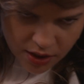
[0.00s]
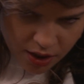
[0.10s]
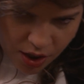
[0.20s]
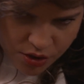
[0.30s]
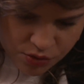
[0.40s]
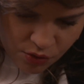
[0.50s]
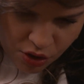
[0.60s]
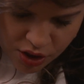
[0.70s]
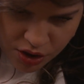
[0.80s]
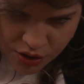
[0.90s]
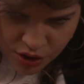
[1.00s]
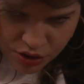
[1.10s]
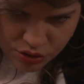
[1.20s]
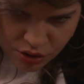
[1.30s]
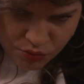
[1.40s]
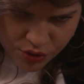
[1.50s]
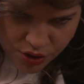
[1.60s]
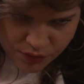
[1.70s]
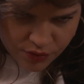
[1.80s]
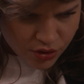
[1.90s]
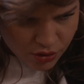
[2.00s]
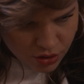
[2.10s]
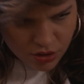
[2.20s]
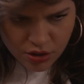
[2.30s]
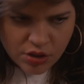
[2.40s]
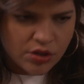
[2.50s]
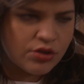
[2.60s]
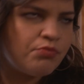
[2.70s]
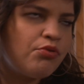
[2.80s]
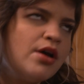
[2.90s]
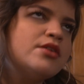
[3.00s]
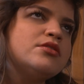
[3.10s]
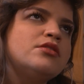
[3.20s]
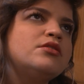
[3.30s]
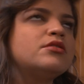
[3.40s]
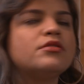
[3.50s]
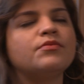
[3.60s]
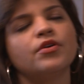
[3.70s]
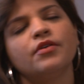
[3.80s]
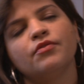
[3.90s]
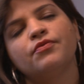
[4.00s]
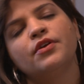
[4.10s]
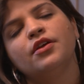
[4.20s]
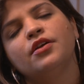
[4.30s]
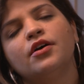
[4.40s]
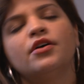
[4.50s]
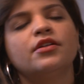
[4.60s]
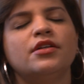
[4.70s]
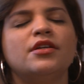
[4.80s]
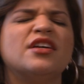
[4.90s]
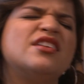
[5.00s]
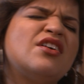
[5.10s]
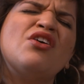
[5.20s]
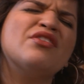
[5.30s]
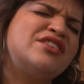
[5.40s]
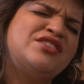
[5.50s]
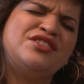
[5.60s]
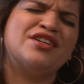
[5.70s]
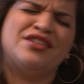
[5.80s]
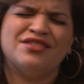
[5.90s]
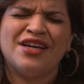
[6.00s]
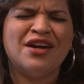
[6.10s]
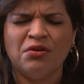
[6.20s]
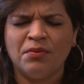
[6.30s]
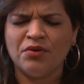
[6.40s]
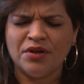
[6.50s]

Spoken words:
Like, I used to walk like this, like whatever, like depressed and whatever, feeling ugly and all this shit and terrible.